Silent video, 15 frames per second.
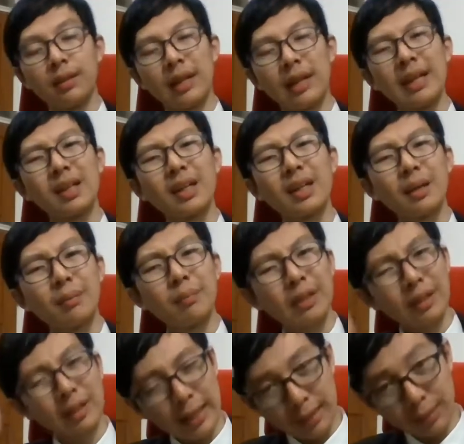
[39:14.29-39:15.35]
I rec-
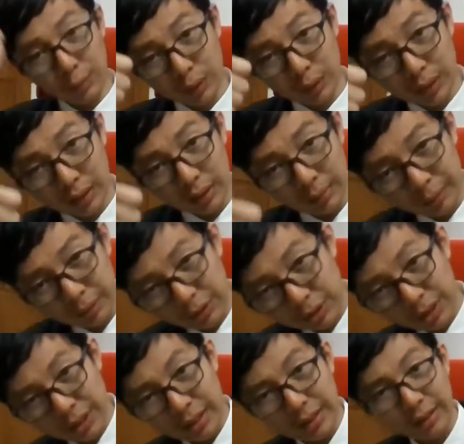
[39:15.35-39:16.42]
I would recommend you
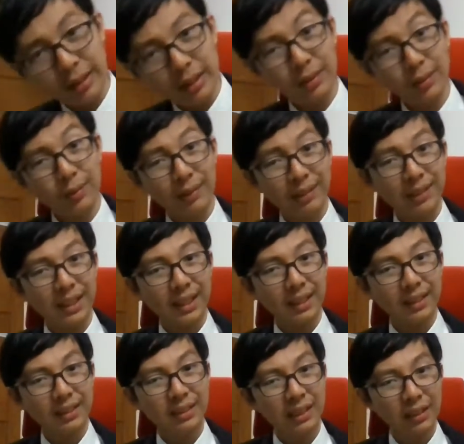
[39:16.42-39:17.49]
check it out? Do I think it
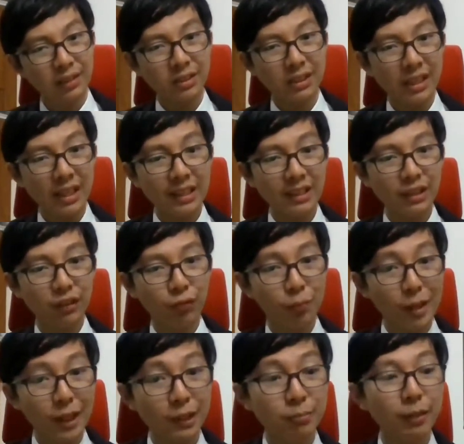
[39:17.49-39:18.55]
deserves the Oscar for
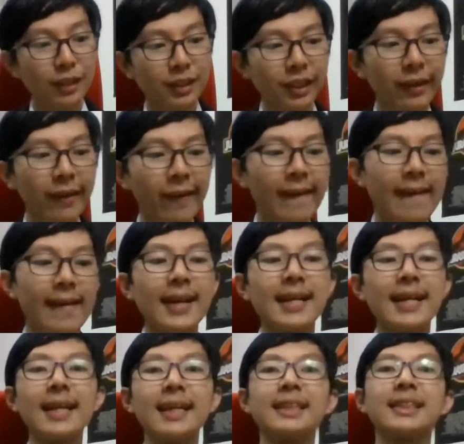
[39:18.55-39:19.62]
Best Picture?
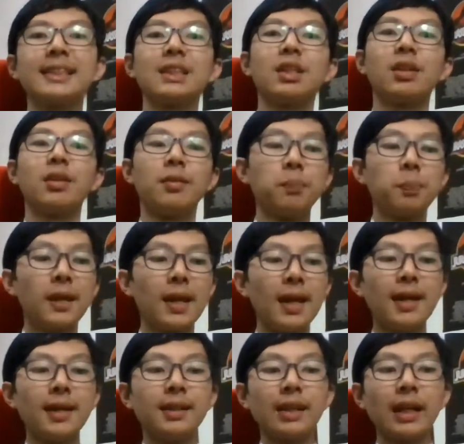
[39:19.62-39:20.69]
Yes.
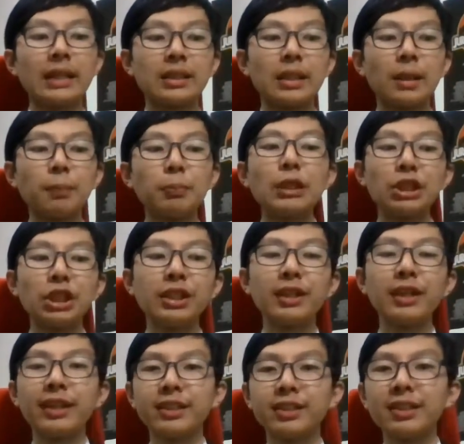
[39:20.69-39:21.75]
Next up,
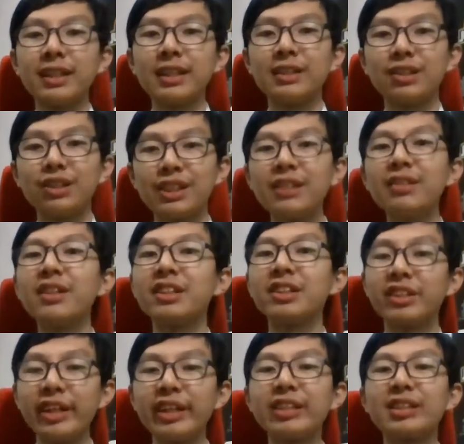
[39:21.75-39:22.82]
Schindler's List.
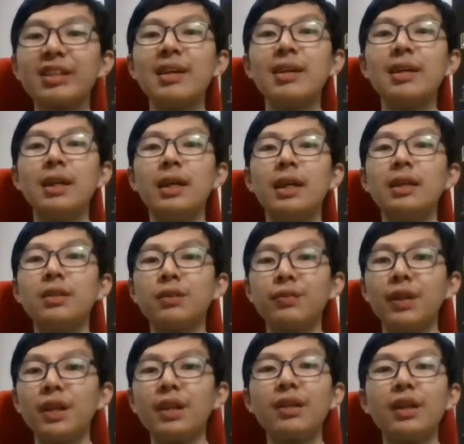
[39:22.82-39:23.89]
Schindler's List is a
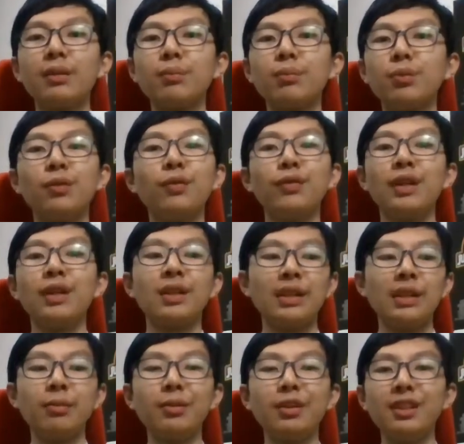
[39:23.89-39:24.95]
very great movie.
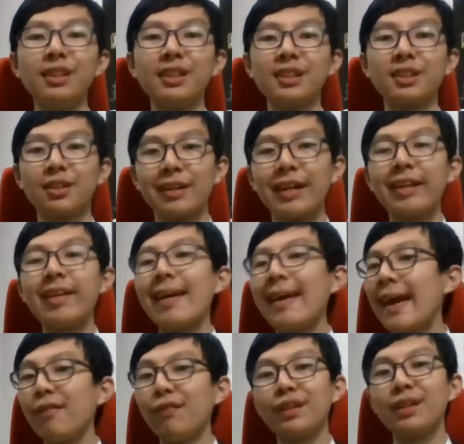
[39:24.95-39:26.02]
Liam Neeson is great.
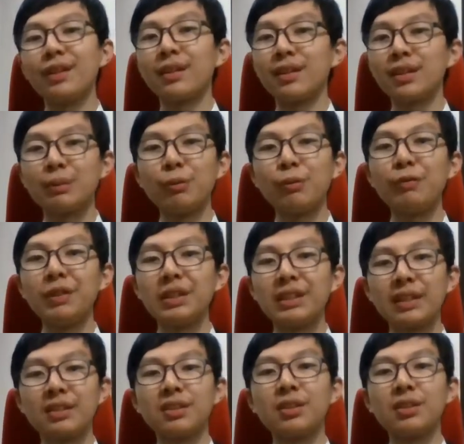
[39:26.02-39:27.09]
Everything in this movie is
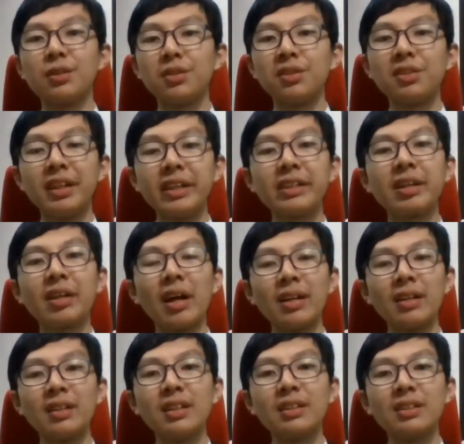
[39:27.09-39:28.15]
executed great. The
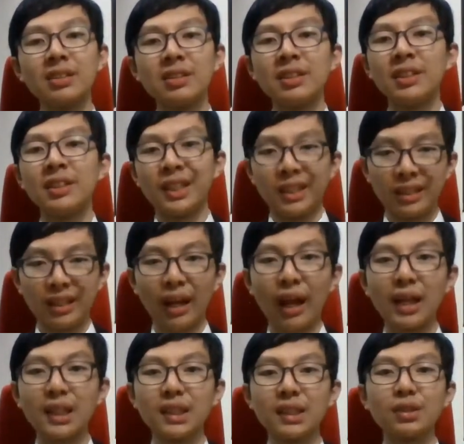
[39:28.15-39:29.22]
color is the
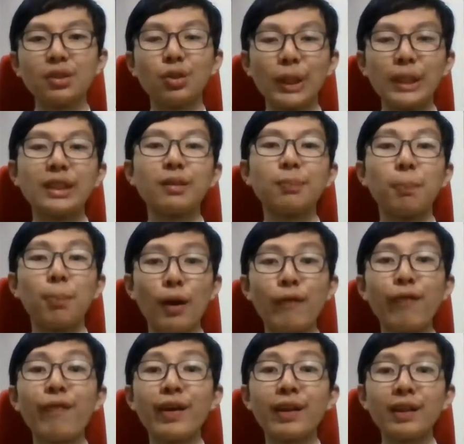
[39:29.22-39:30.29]
color choice is
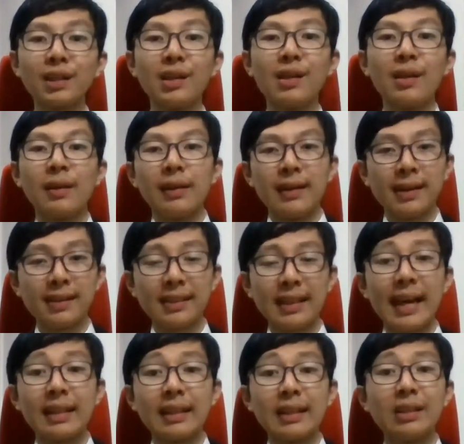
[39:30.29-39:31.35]
perfect. And,
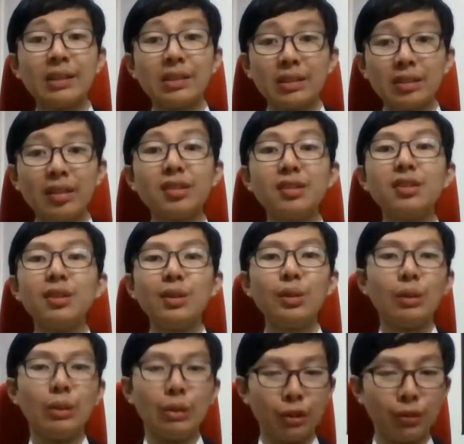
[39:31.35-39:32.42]
and
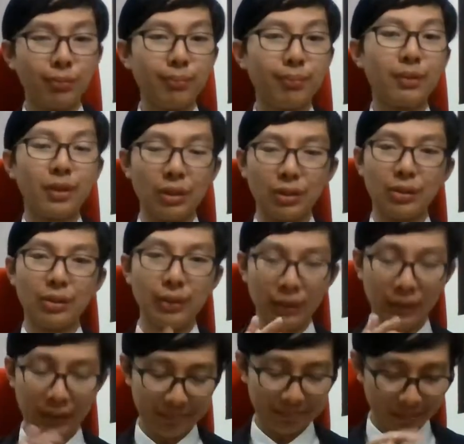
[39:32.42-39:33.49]
seriously, you
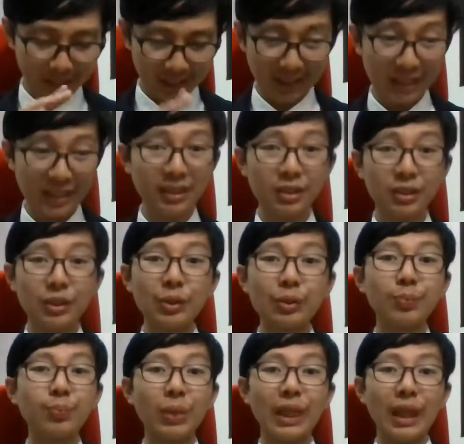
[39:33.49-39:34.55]
seriously
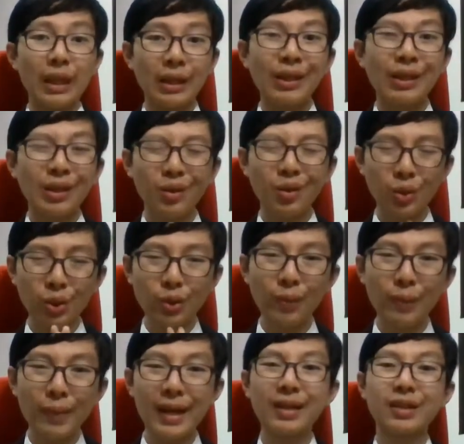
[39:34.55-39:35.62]
you, you
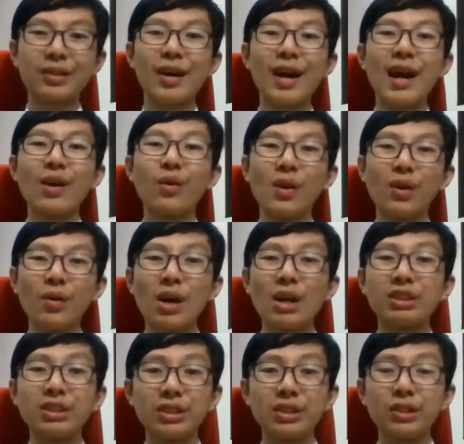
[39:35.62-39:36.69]
may cry while
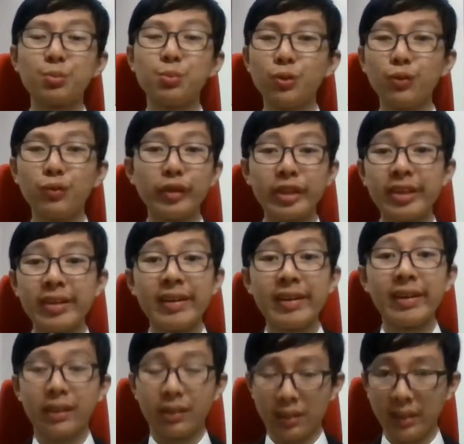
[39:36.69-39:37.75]
watching this movie.
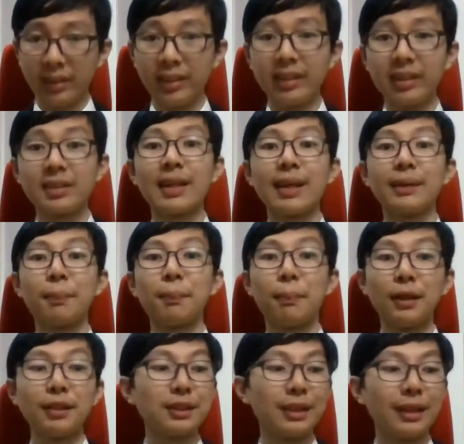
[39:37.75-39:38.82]
Really, it's not
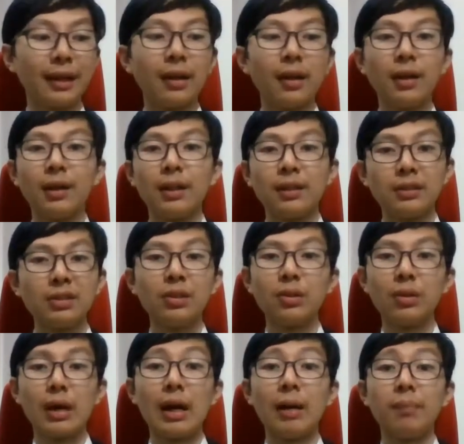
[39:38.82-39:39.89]
depressing. So
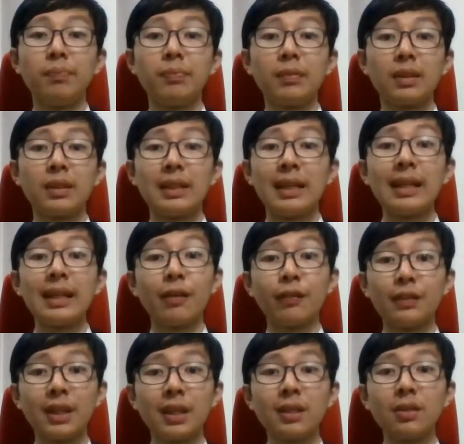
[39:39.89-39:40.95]
um, 10 out
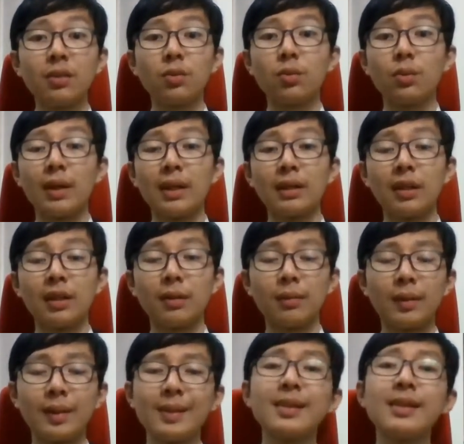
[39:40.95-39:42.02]
of 10. Do I
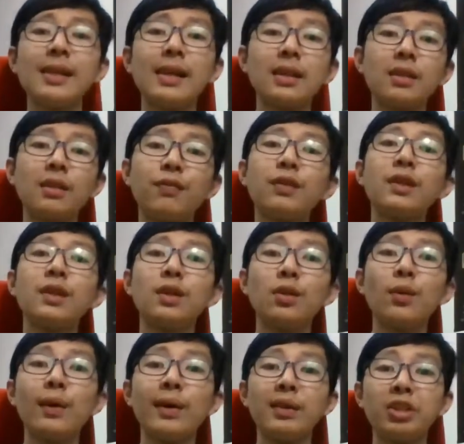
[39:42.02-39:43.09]
recommend it? Yes, definitely
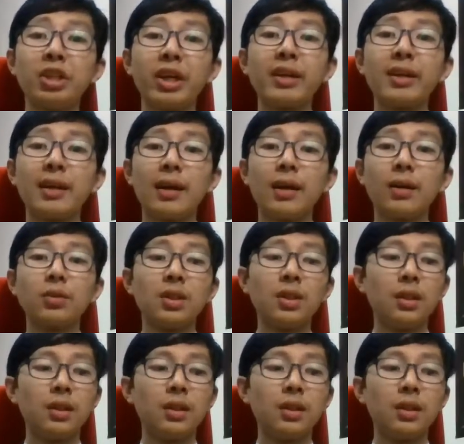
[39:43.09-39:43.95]
go ahead, check it out.